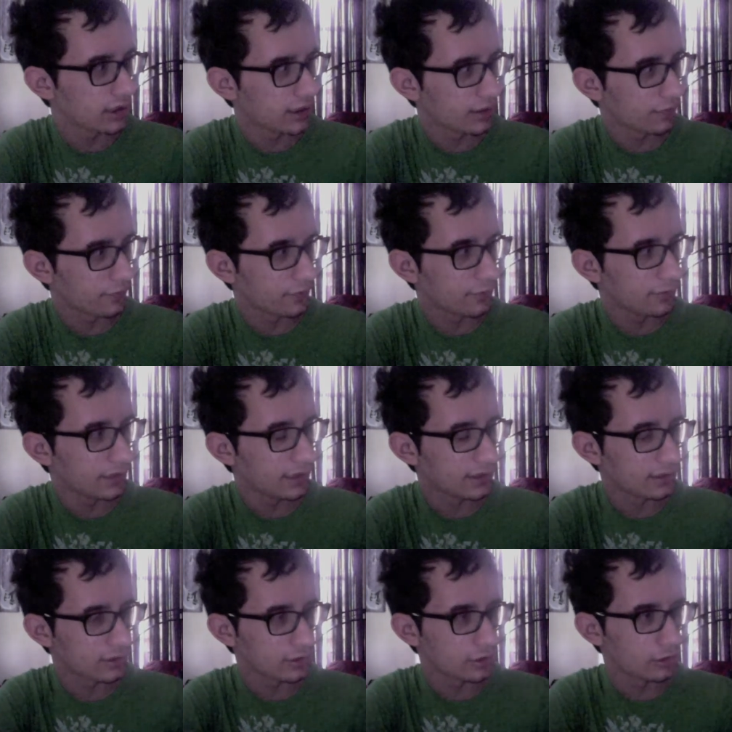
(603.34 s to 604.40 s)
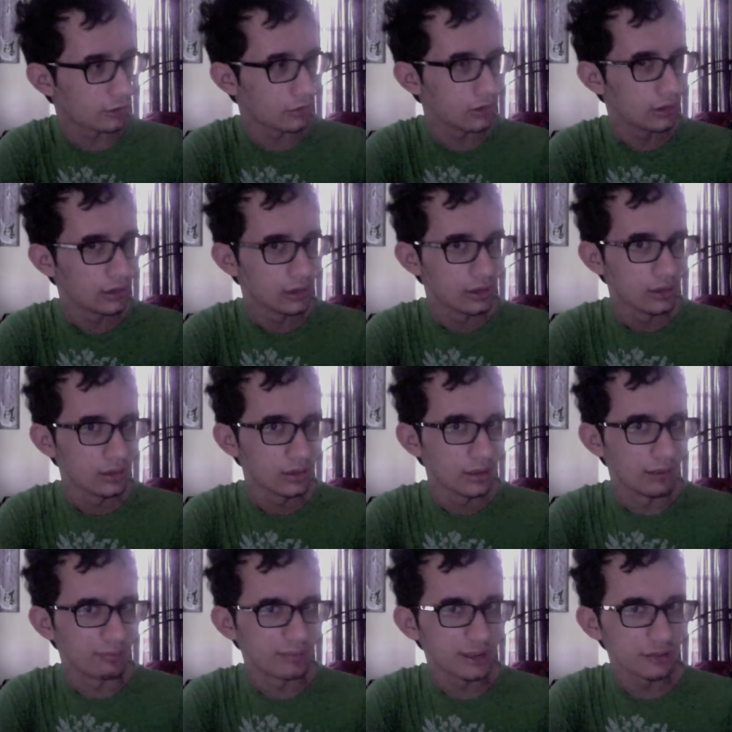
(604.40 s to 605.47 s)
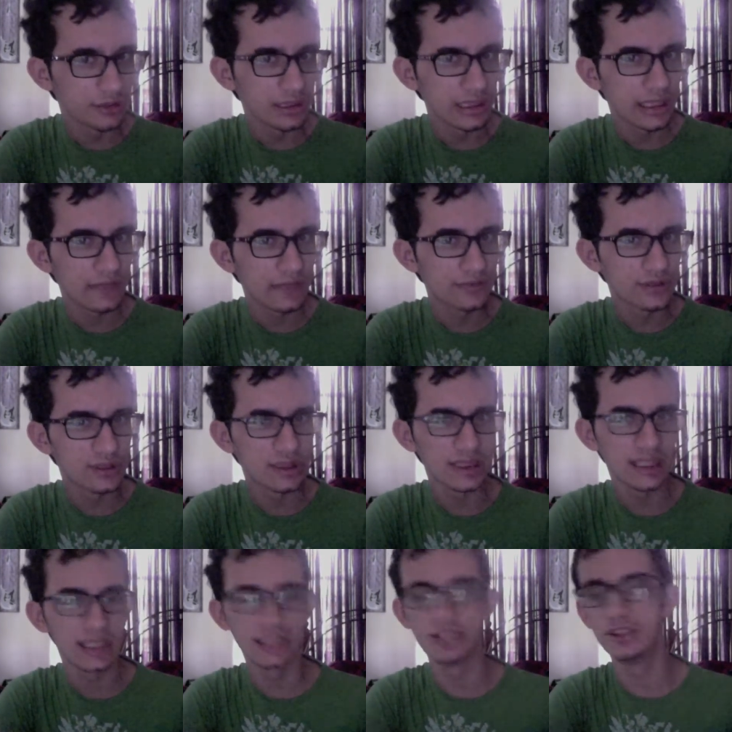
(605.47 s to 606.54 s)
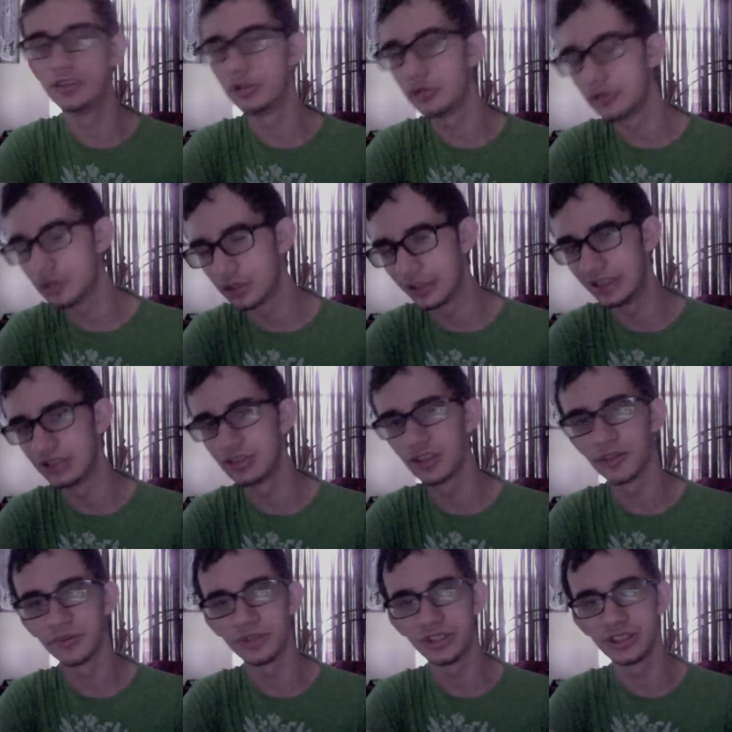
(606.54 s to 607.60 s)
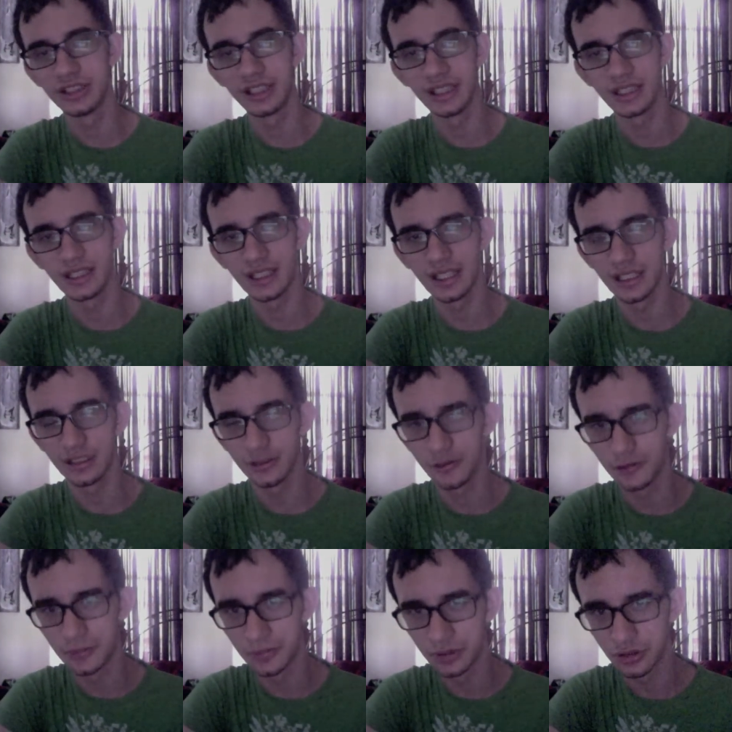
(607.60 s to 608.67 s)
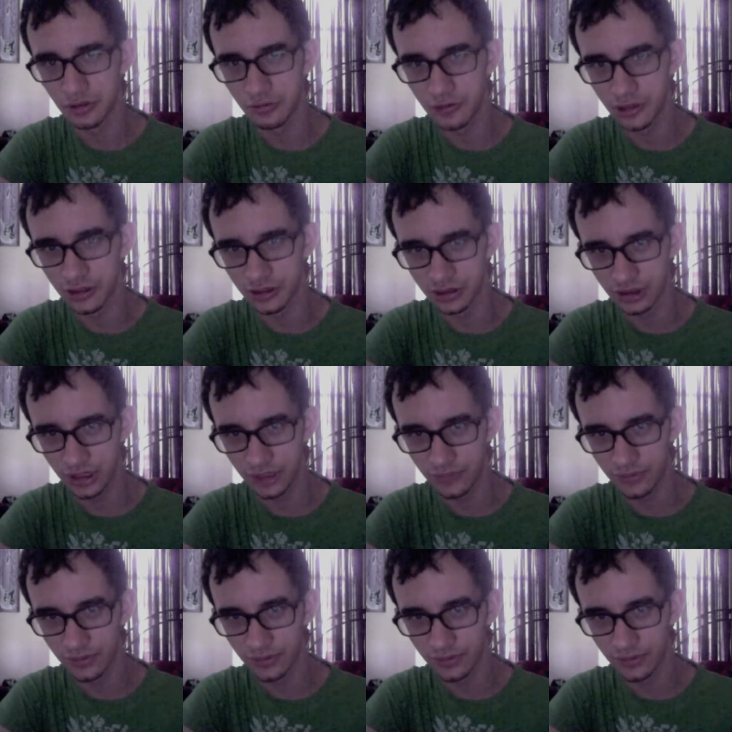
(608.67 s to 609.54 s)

it a few days ago. I'm still thinking of something I can do on a Psalm Sheet that I can't do on Mr. Wonka 7.